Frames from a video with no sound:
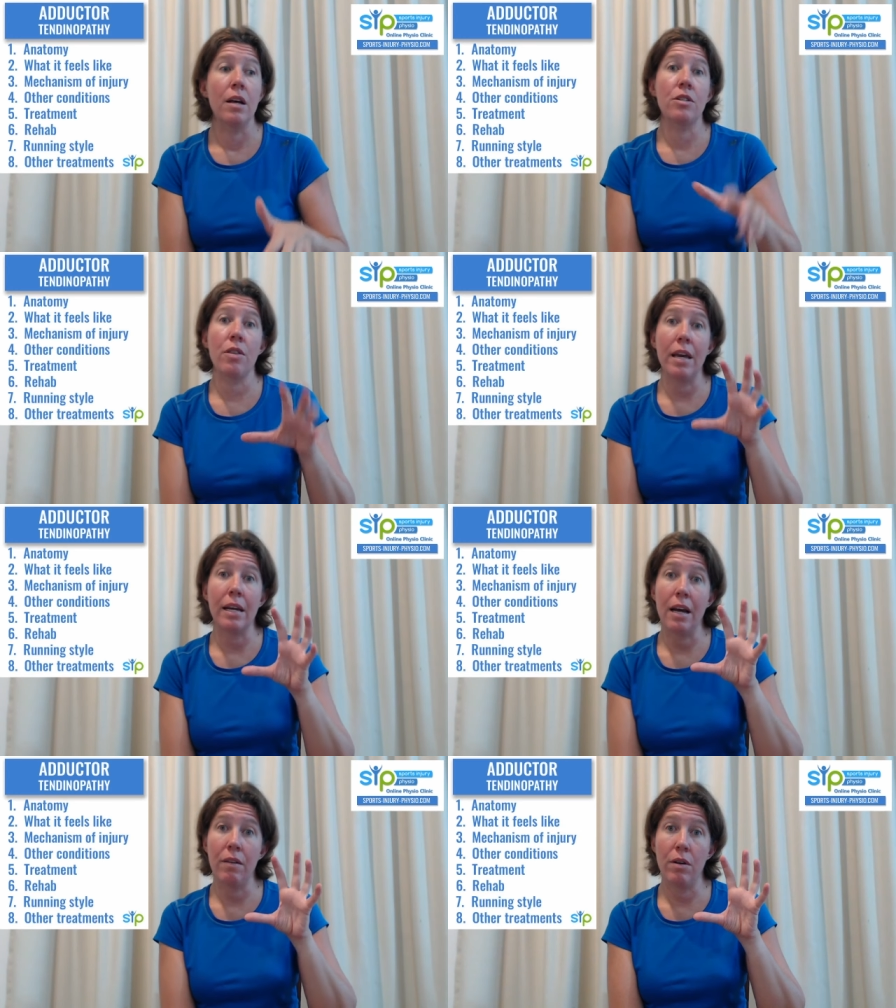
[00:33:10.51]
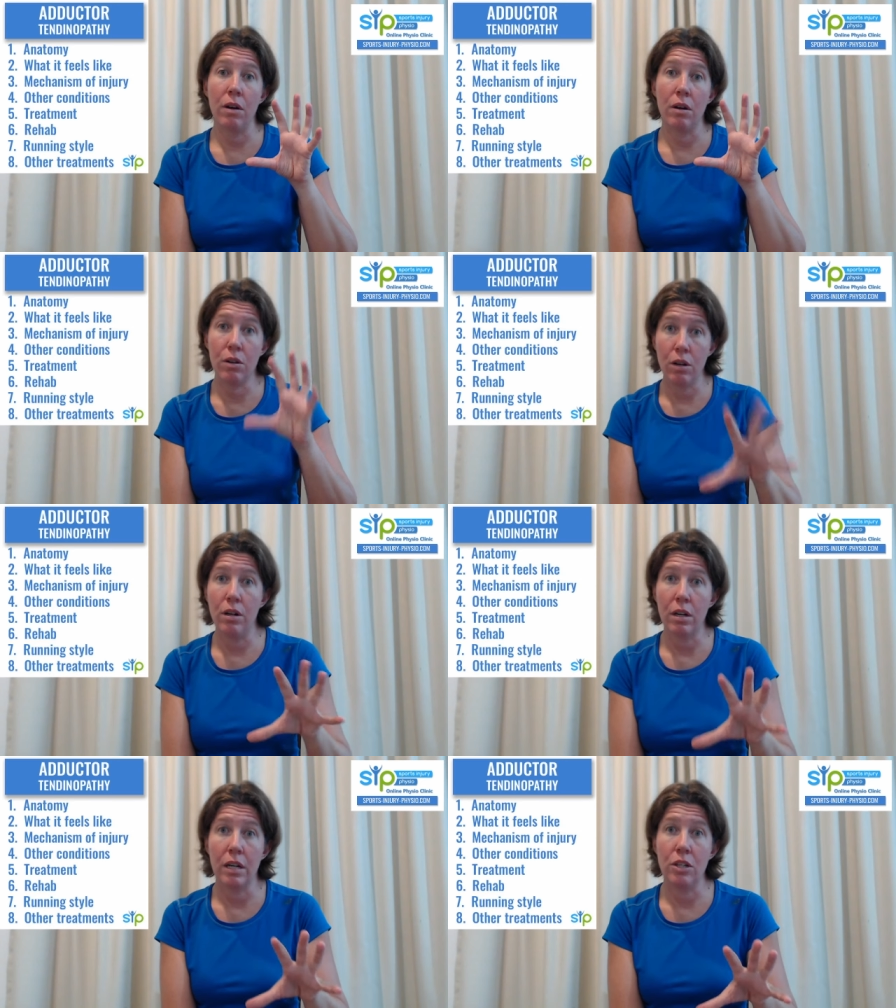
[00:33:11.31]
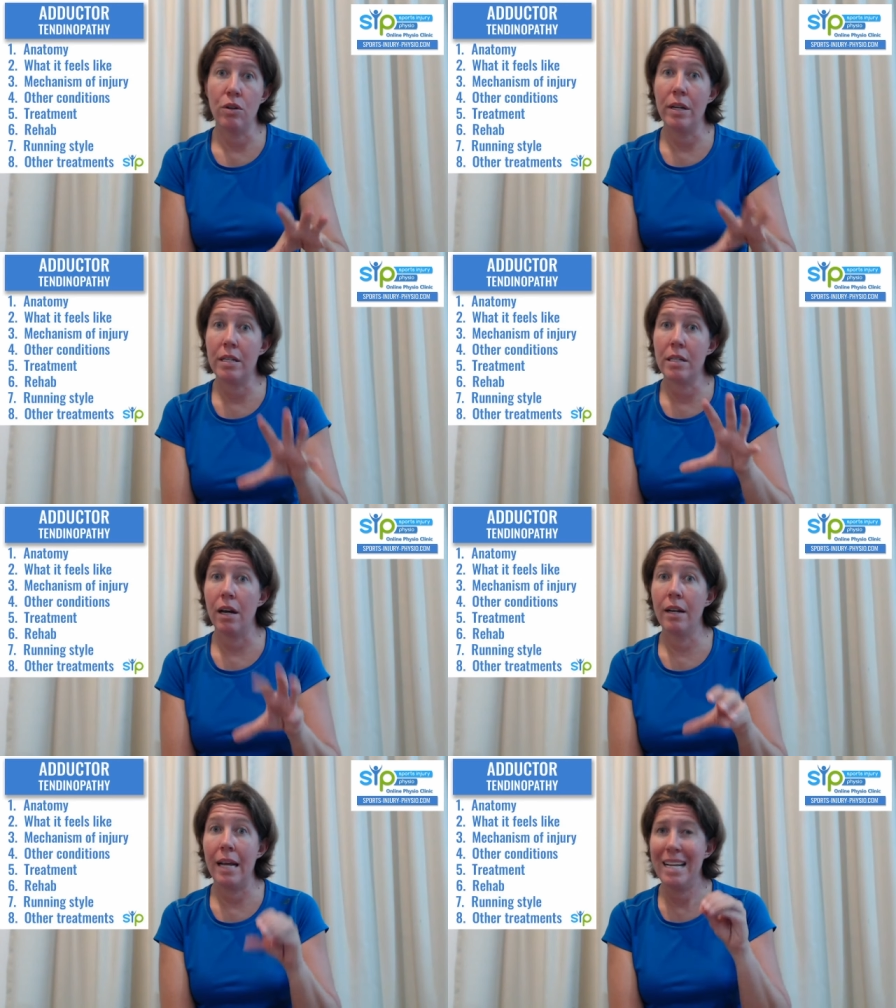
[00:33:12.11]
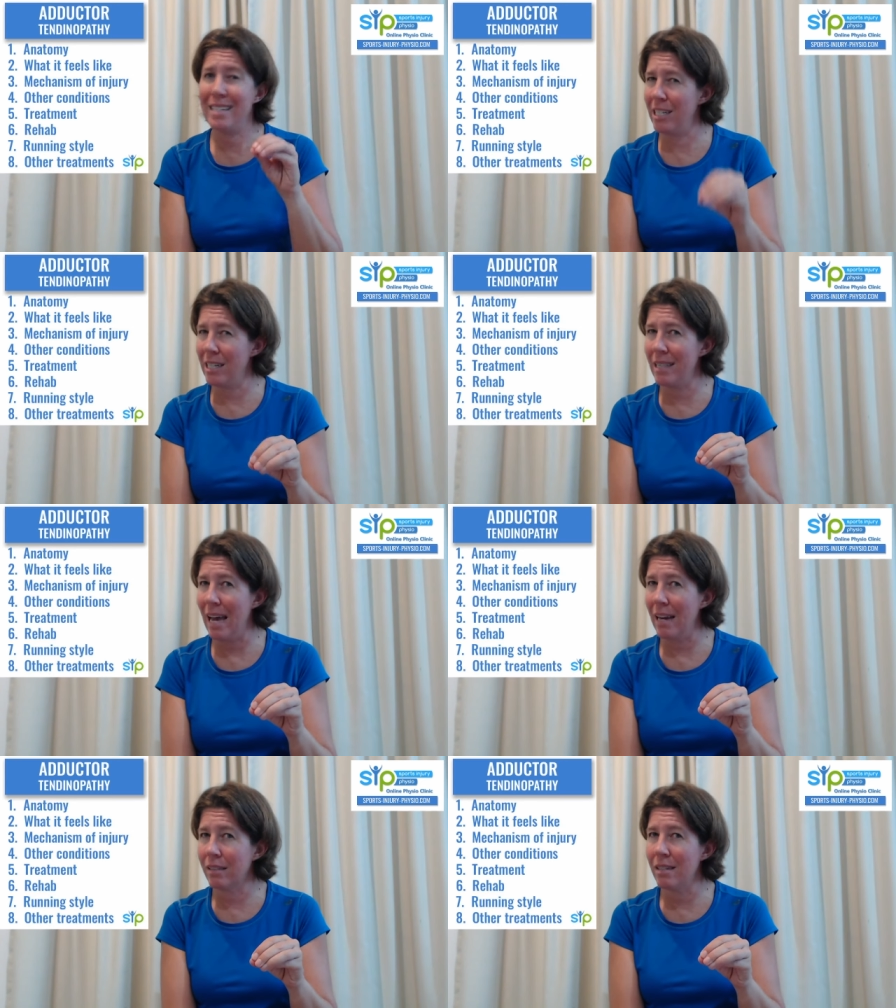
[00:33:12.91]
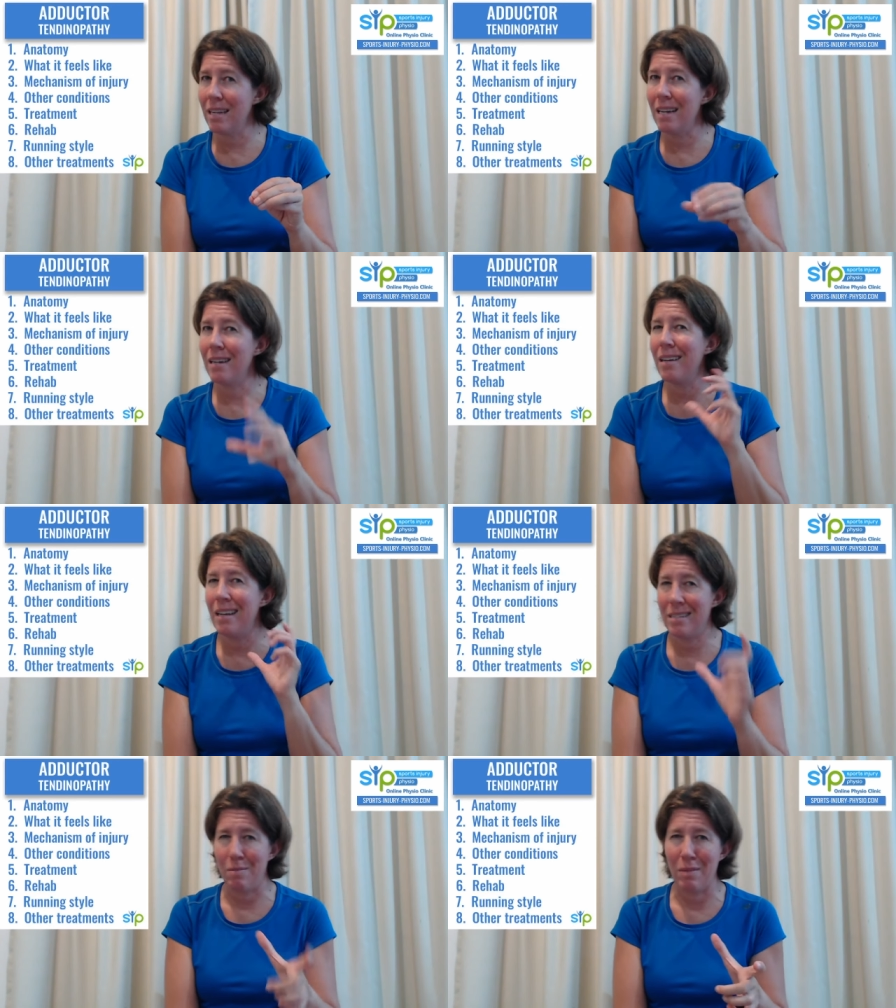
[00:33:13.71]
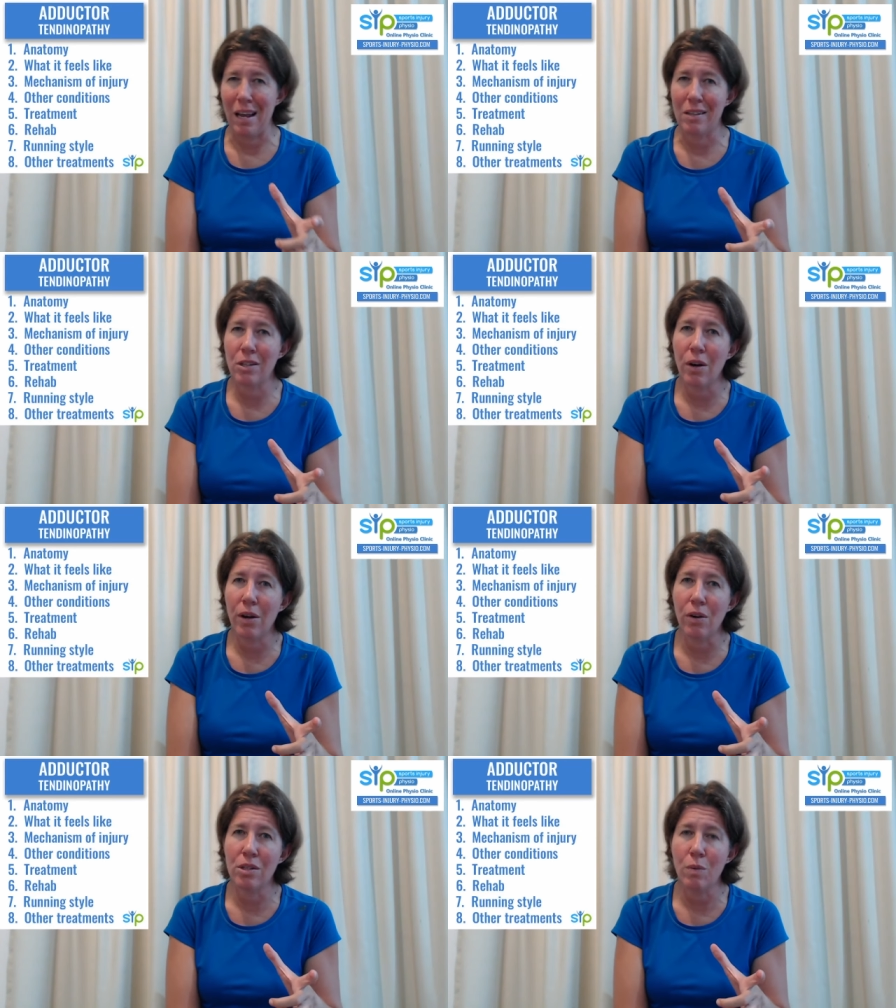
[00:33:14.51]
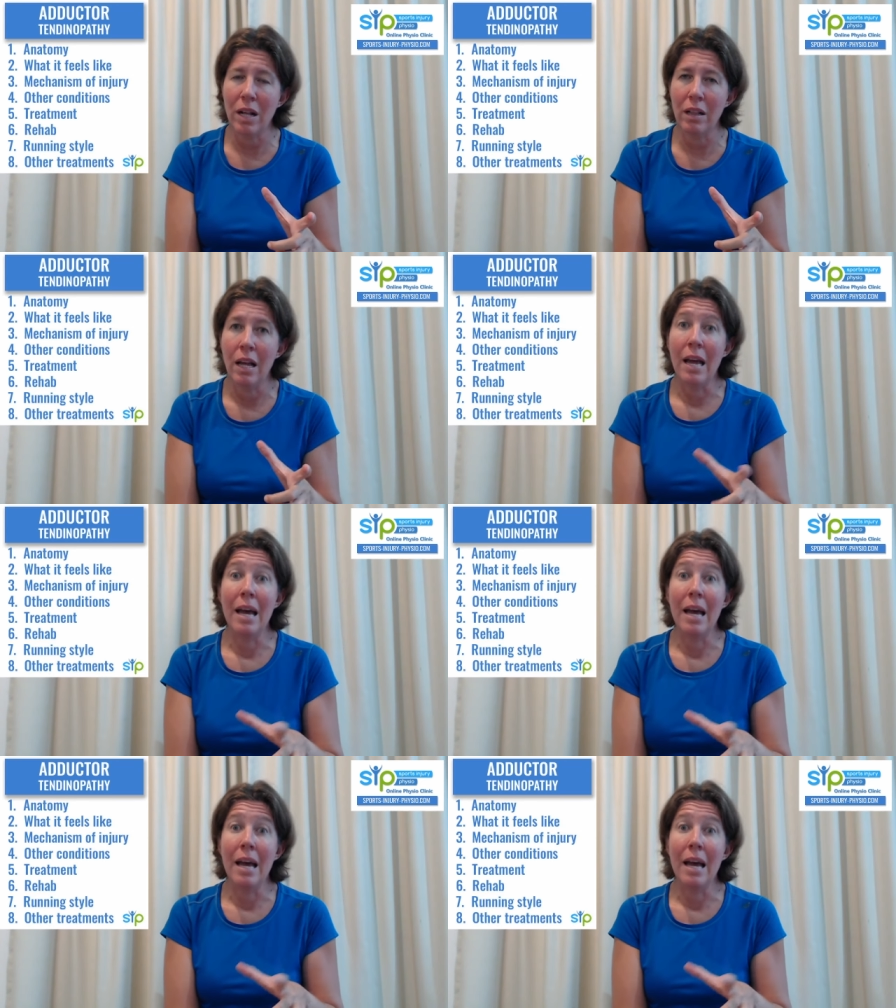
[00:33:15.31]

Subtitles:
So they can have a good look at you and decide, is it just the adductor tendon? Is something else going on as well?